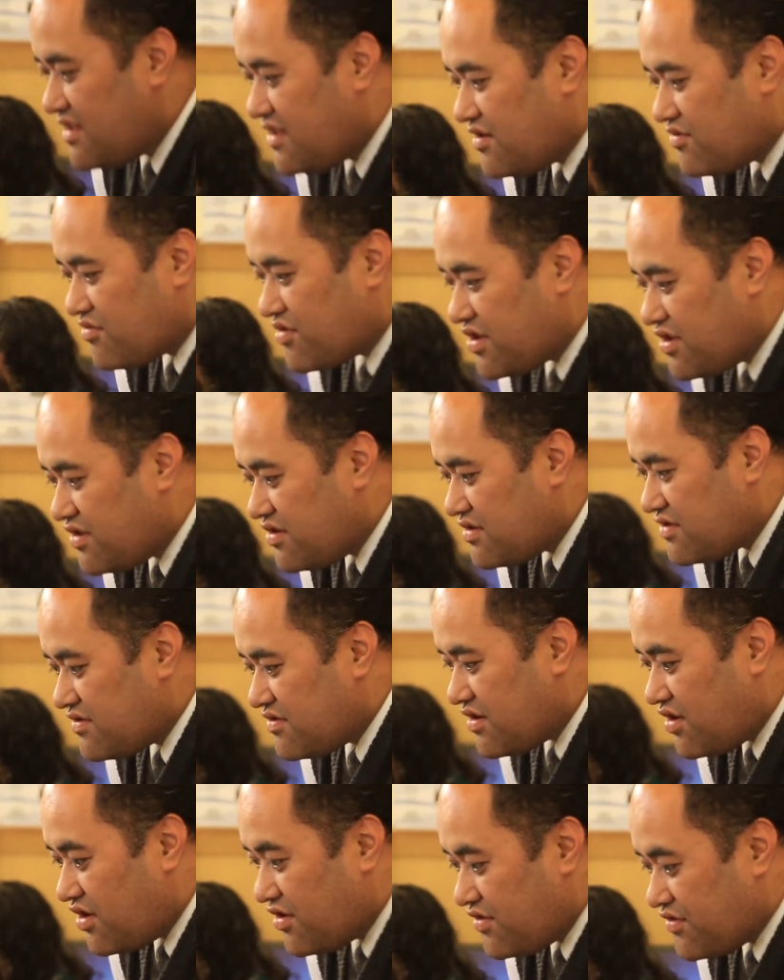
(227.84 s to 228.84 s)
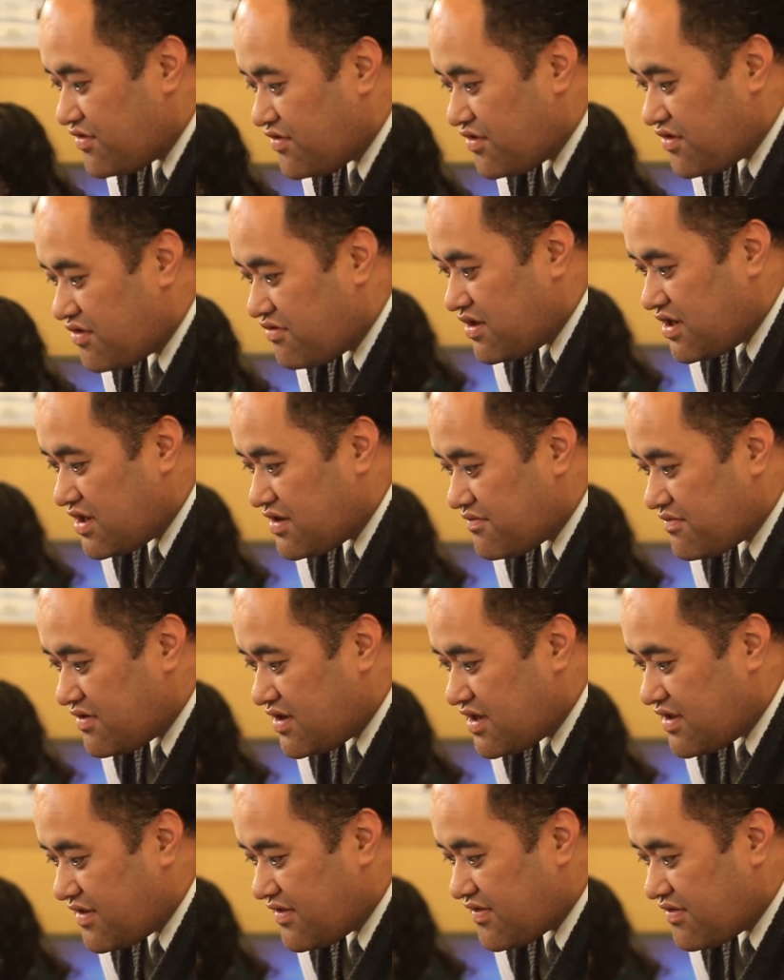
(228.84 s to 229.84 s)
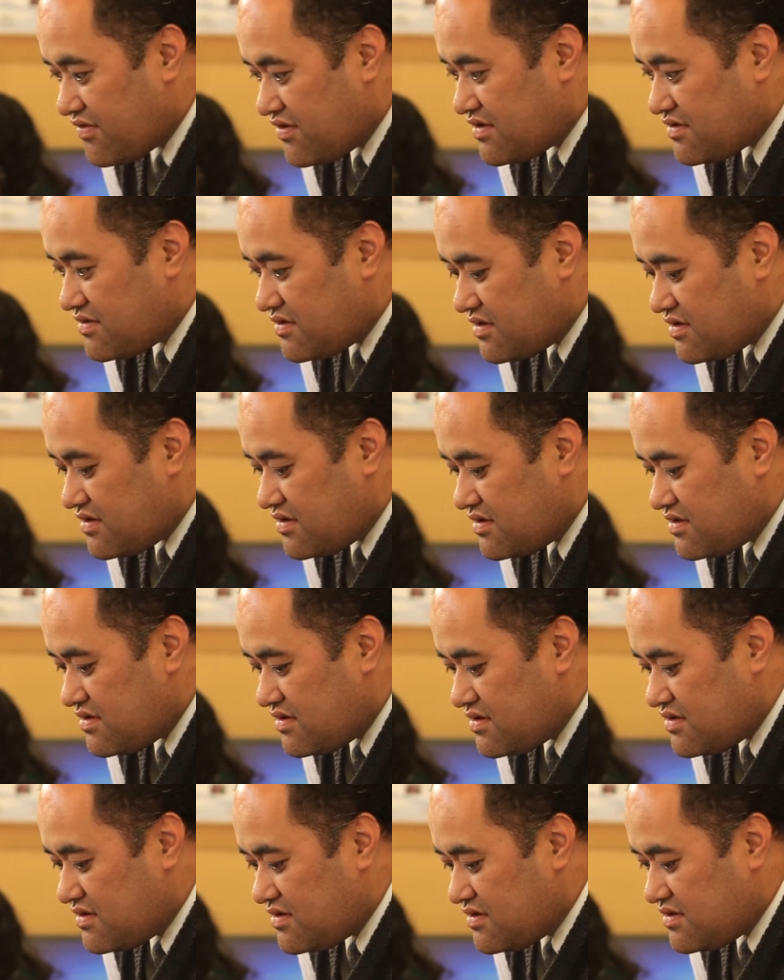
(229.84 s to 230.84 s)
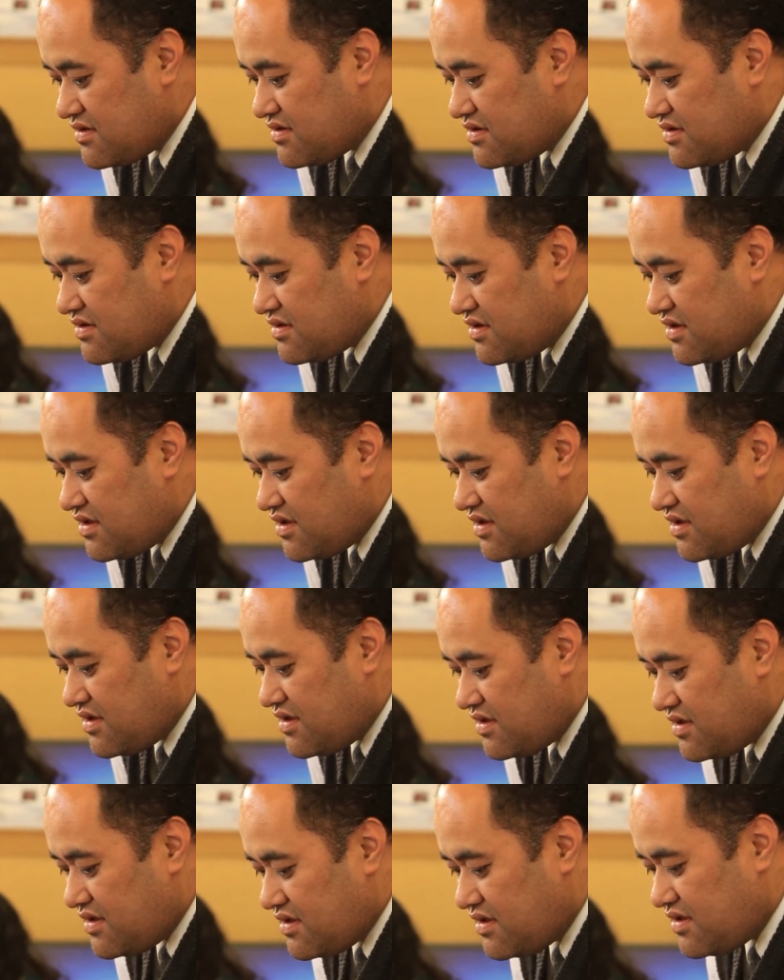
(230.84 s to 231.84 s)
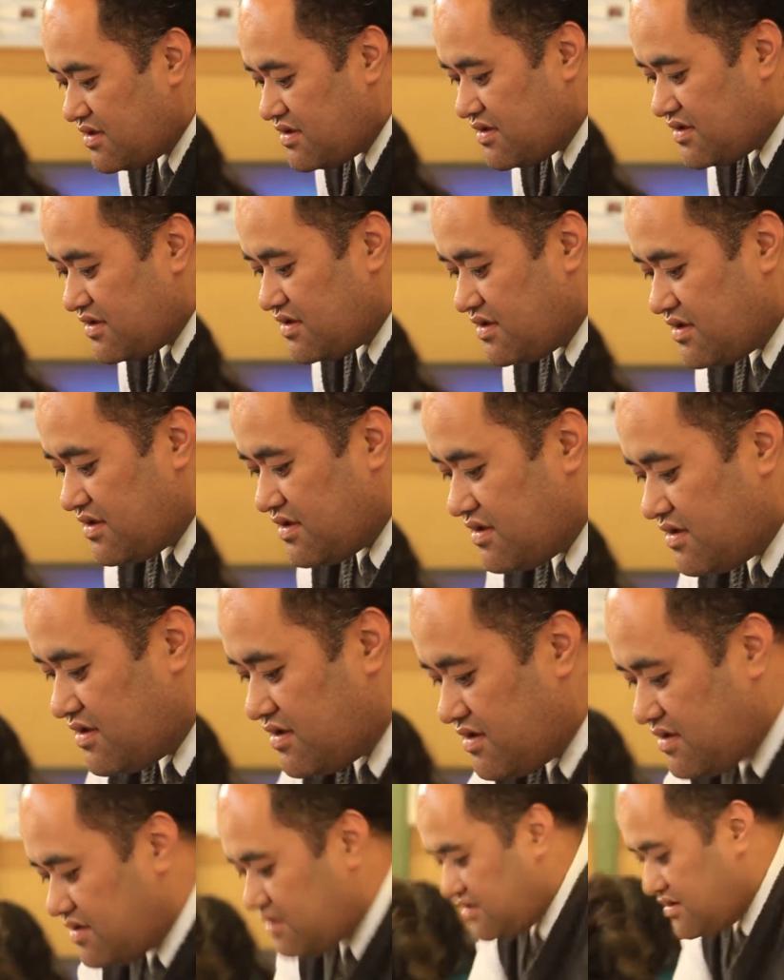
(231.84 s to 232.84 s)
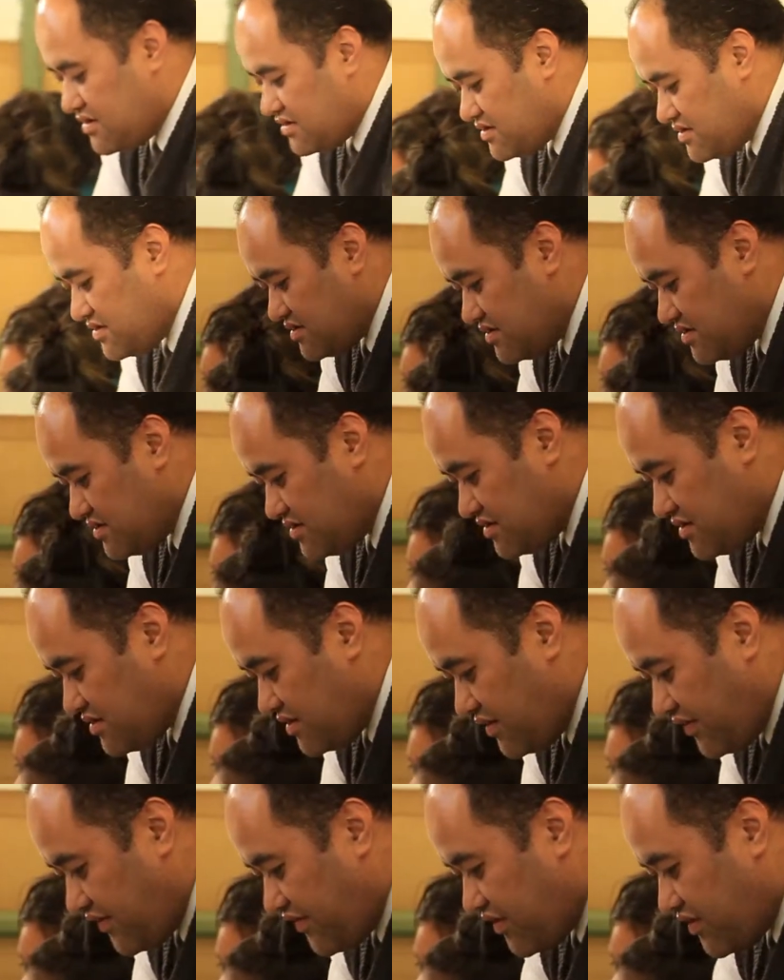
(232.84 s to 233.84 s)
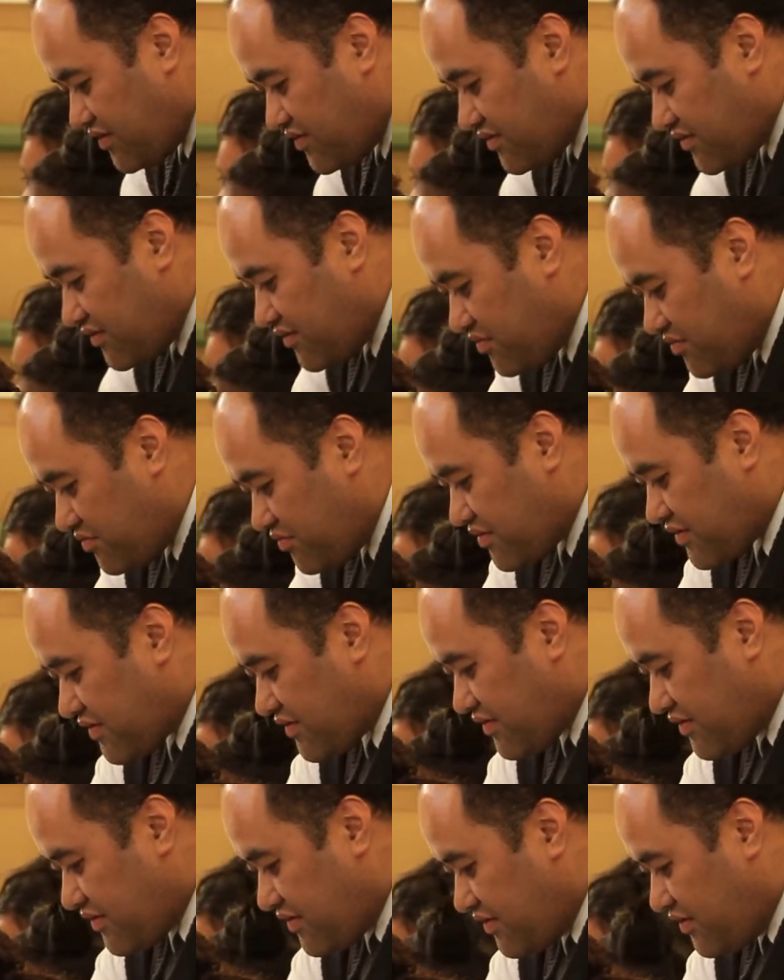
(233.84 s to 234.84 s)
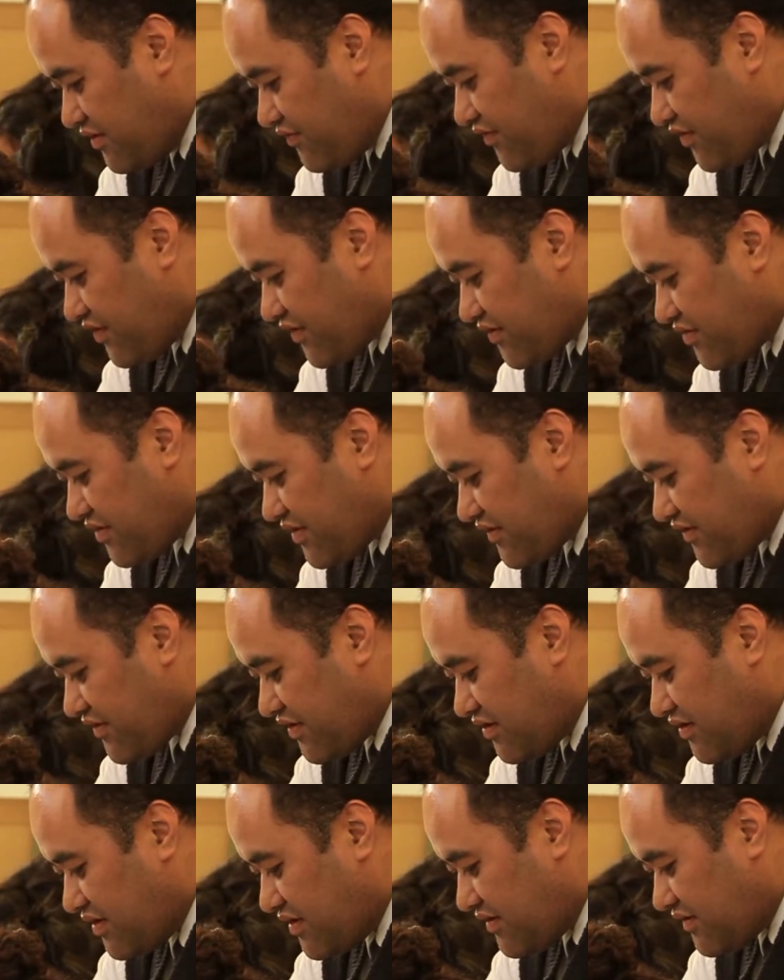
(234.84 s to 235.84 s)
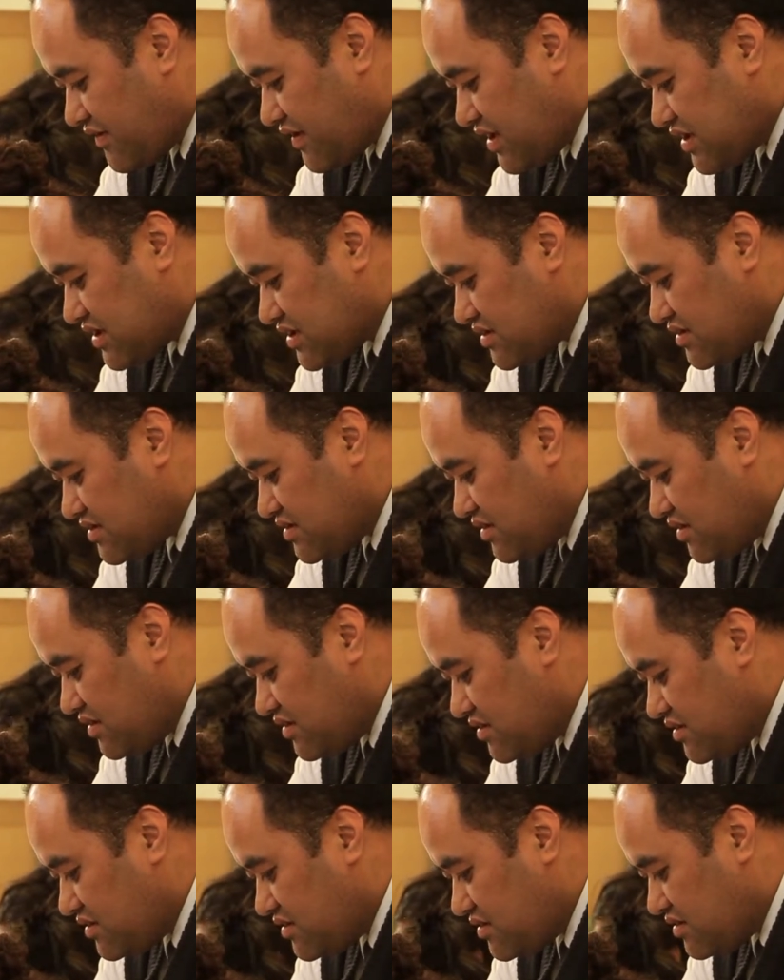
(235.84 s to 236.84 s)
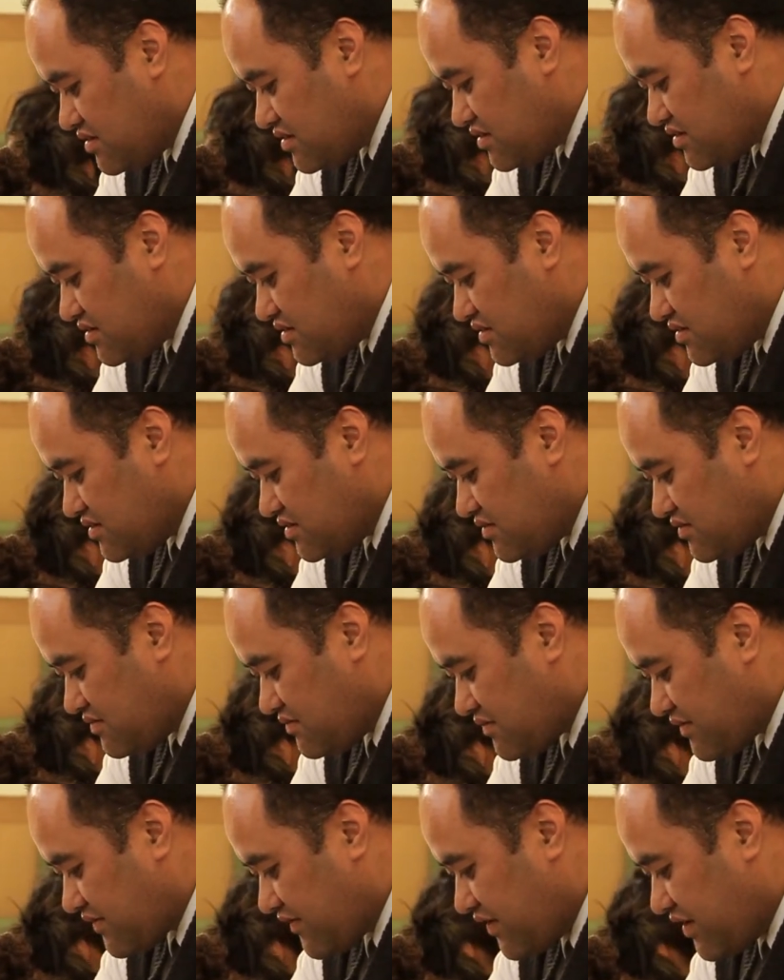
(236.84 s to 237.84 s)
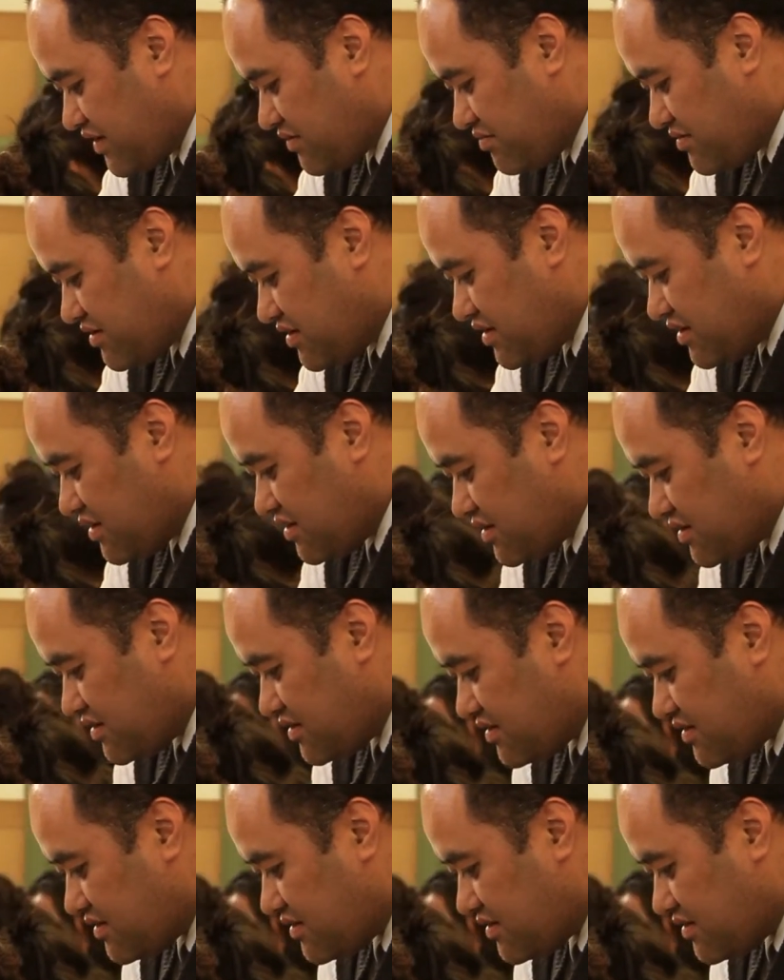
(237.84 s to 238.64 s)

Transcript: the correct level so that we can accommodate their learning and make sure we're up with the game for them, because we do not want to be controlling their learning. They should be the individuals controlling their learning.